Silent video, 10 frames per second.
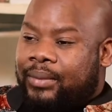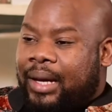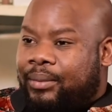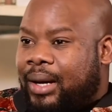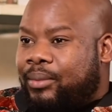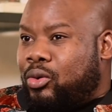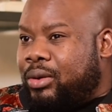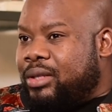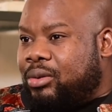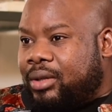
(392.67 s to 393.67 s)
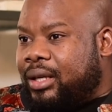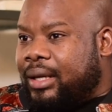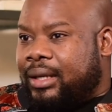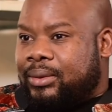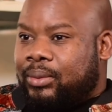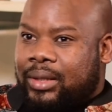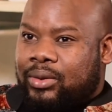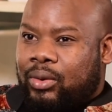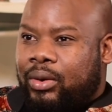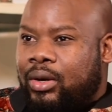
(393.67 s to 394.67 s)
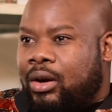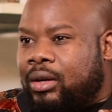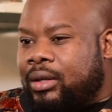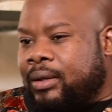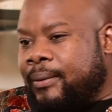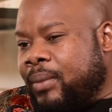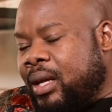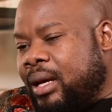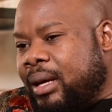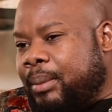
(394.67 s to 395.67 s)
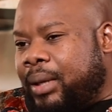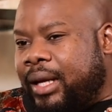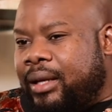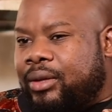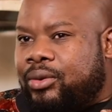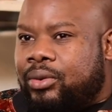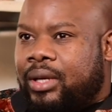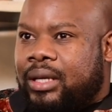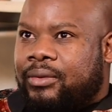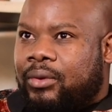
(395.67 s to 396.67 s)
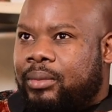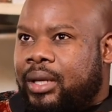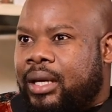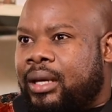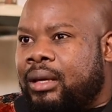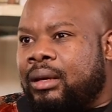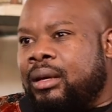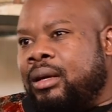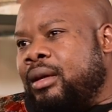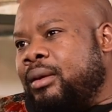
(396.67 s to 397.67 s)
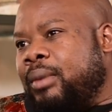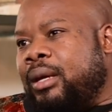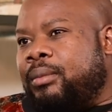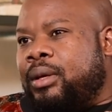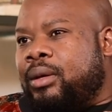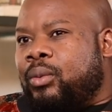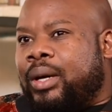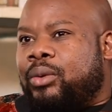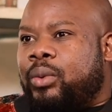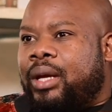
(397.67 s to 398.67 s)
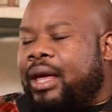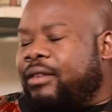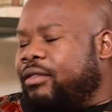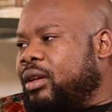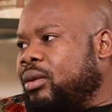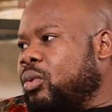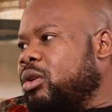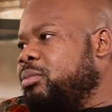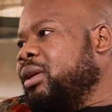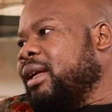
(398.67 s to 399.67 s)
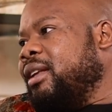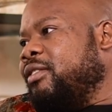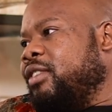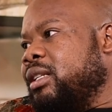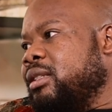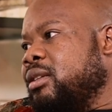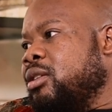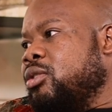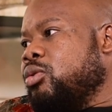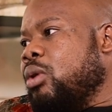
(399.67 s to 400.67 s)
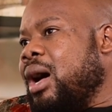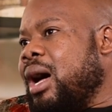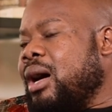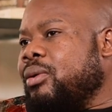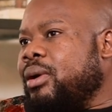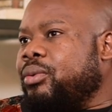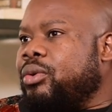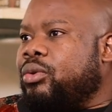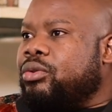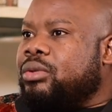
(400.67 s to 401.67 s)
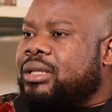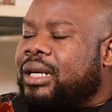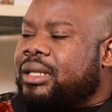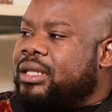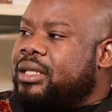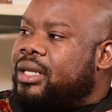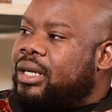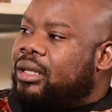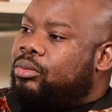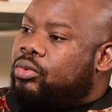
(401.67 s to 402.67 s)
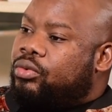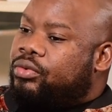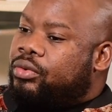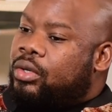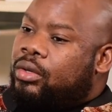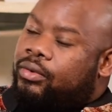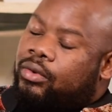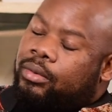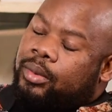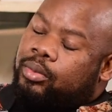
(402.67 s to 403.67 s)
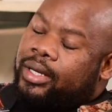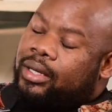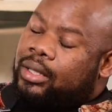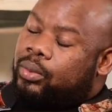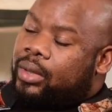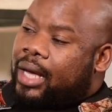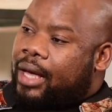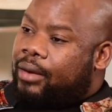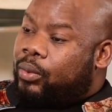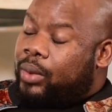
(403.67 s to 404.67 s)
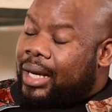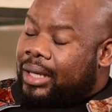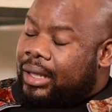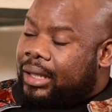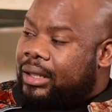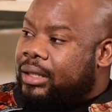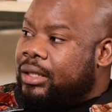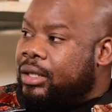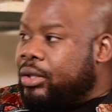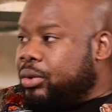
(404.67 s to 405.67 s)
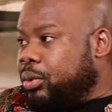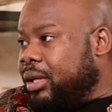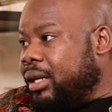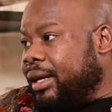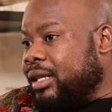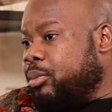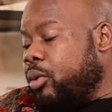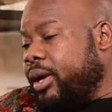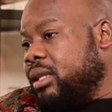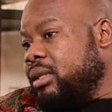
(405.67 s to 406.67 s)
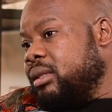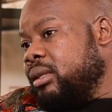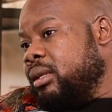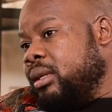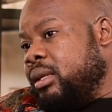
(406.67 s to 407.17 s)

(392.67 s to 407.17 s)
I'm, I'm, I'm always looking at what's going on uh, planning two years from here maybe what we're having won't be relevant mm. so how are we going to strategically move from the point that we have we are in to the next point